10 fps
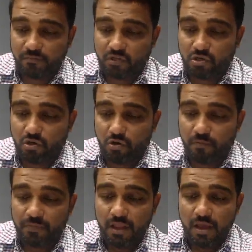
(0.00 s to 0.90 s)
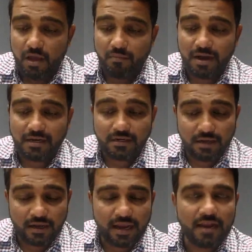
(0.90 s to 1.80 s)
So, but
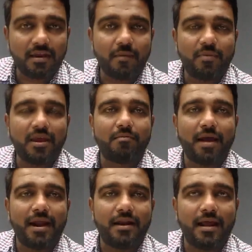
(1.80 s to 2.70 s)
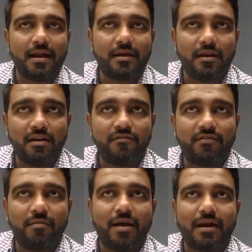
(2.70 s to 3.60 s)
again, keeping in mind that if
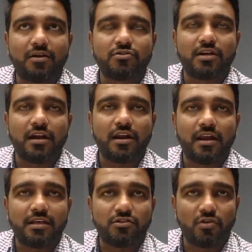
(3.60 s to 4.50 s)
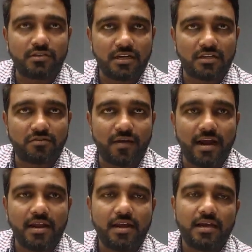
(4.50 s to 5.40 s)
the Barkhausen criteria is not
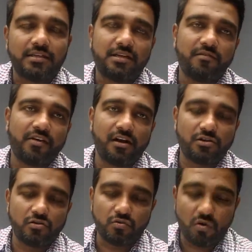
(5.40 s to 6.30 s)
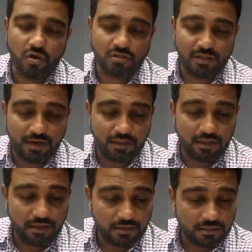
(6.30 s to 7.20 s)
satisfied, it's difficult to oscillate
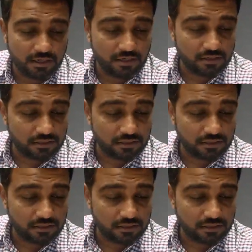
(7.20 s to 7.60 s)
the signals.